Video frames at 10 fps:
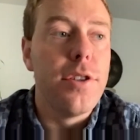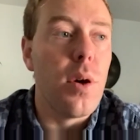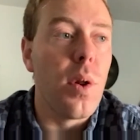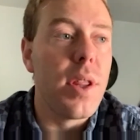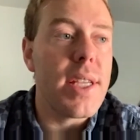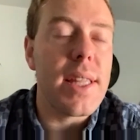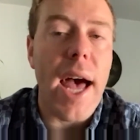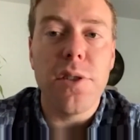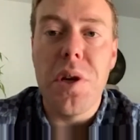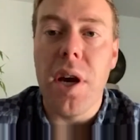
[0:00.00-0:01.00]
So this
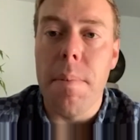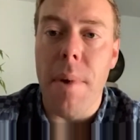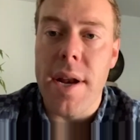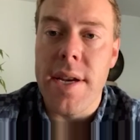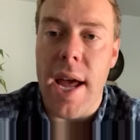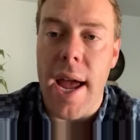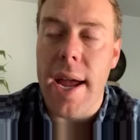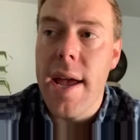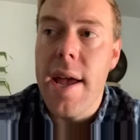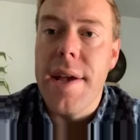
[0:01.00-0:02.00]
last week on
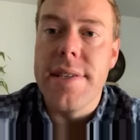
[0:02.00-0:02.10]
Monday,